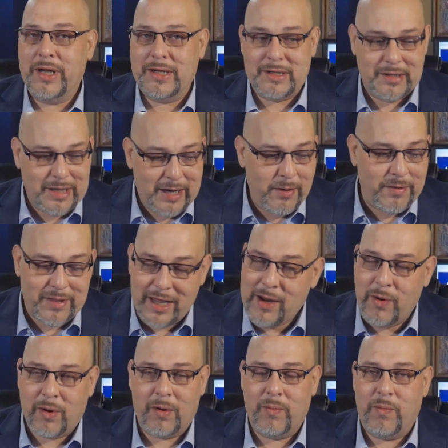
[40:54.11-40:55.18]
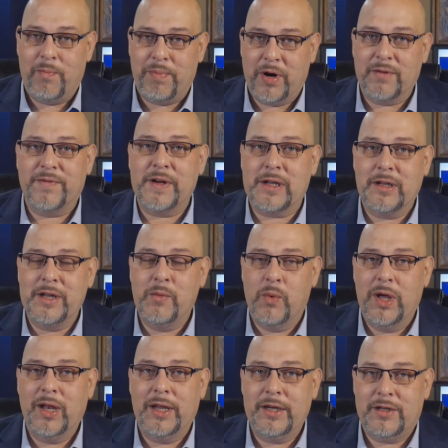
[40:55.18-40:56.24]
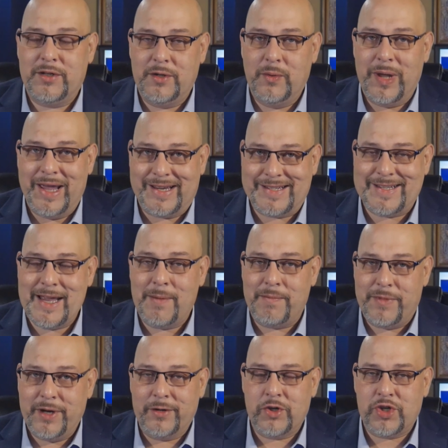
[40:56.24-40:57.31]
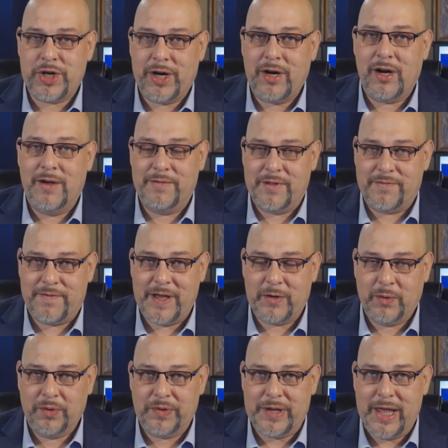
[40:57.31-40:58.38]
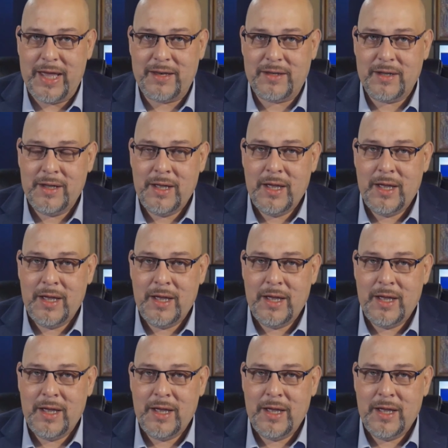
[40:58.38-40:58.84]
Uh, they they were perfectly willing to accept their share of the federal debt